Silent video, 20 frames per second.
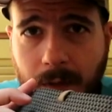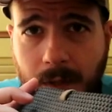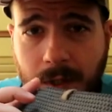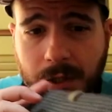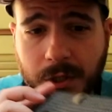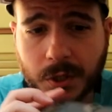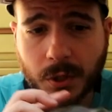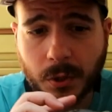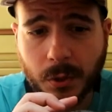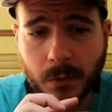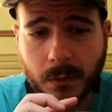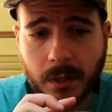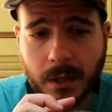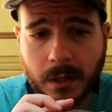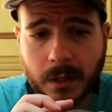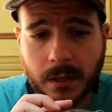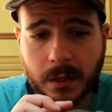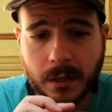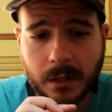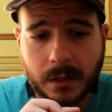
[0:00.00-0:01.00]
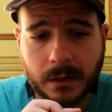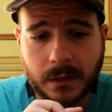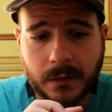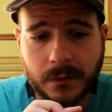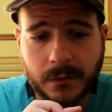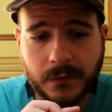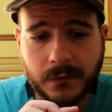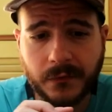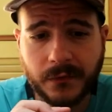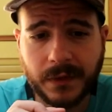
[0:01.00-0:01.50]
The sole,
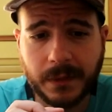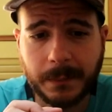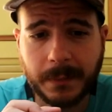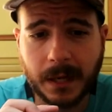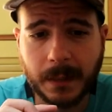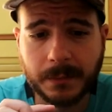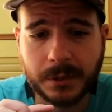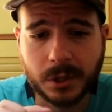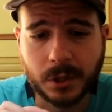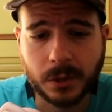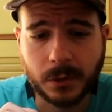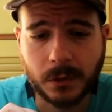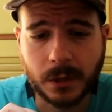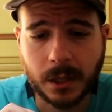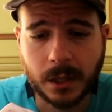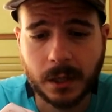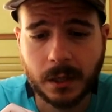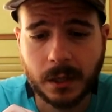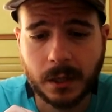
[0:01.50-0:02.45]
Vibram sole.